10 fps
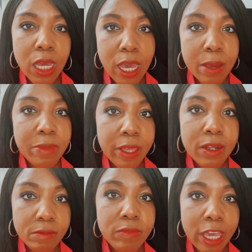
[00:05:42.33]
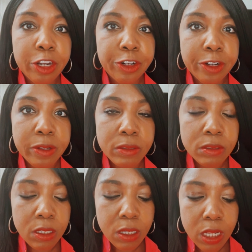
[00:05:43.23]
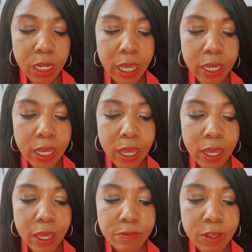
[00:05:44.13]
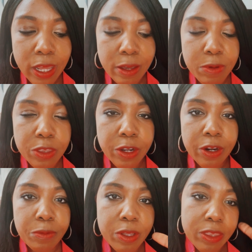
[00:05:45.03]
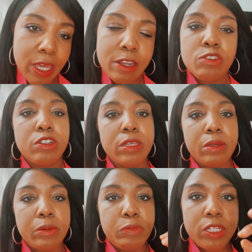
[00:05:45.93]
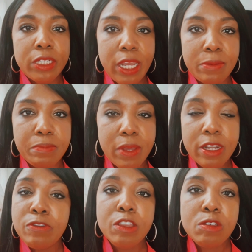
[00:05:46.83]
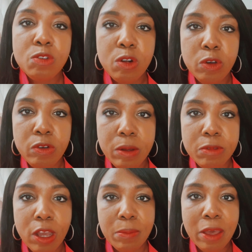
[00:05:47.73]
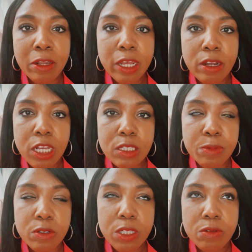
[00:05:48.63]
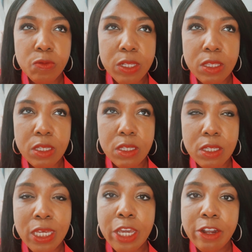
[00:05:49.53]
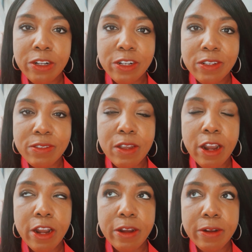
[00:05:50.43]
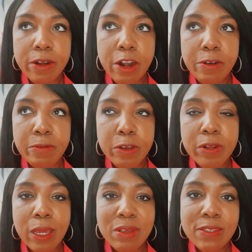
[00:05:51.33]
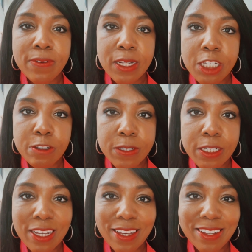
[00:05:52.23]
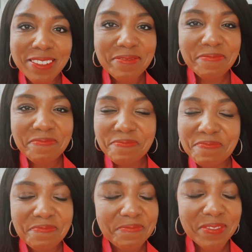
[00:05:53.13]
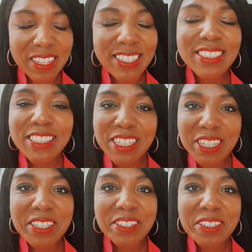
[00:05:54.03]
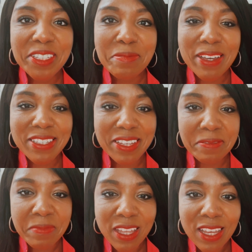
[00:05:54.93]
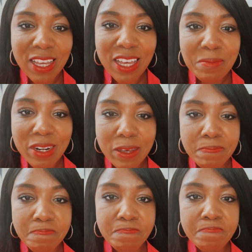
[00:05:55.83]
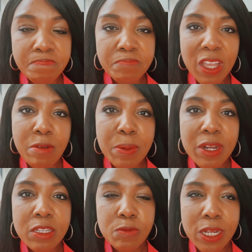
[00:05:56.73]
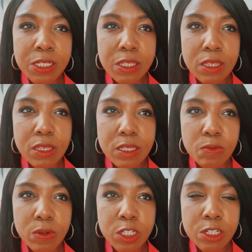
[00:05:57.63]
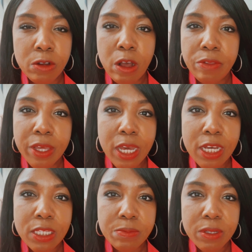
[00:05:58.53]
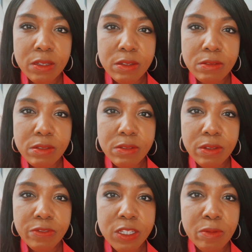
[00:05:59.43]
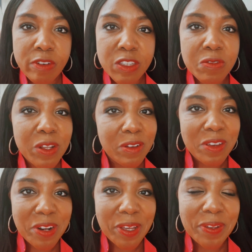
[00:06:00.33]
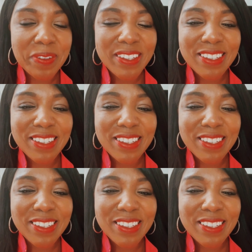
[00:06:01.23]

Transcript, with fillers: I'm that, that girl. Like, I feel like with her, one thing I truly appreciate, and for those who don't know who I'm talking about, Claire Huxtable, she was one of the characters. Her her real name is Felicia Rashad. She's, she's amazing. But um, I remember I used to watch this one show called The Cosbys. For some of us who know, you know.